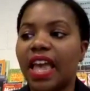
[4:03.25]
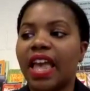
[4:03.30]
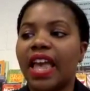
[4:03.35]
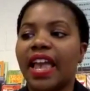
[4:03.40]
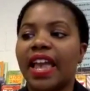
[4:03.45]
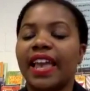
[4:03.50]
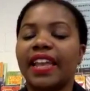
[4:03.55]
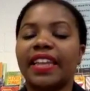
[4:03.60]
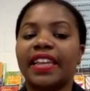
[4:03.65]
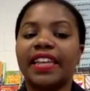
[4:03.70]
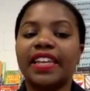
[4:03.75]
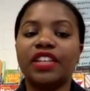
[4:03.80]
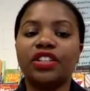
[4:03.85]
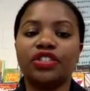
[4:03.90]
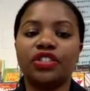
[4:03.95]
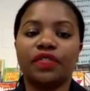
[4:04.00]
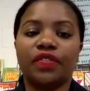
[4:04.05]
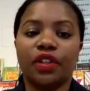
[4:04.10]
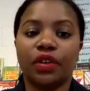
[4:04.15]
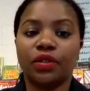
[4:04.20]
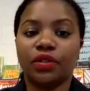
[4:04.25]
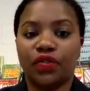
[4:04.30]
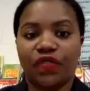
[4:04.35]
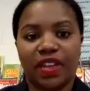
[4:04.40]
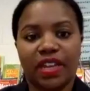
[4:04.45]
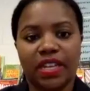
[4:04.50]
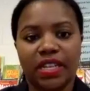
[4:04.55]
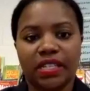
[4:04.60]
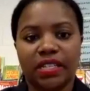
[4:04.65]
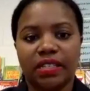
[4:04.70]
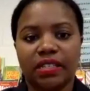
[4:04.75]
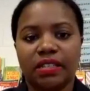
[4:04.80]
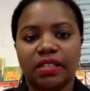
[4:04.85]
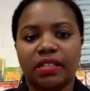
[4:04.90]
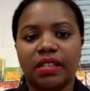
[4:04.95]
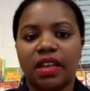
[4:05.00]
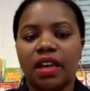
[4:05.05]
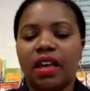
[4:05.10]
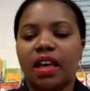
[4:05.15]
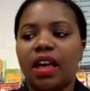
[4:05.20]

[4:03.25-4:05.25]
and each of those phases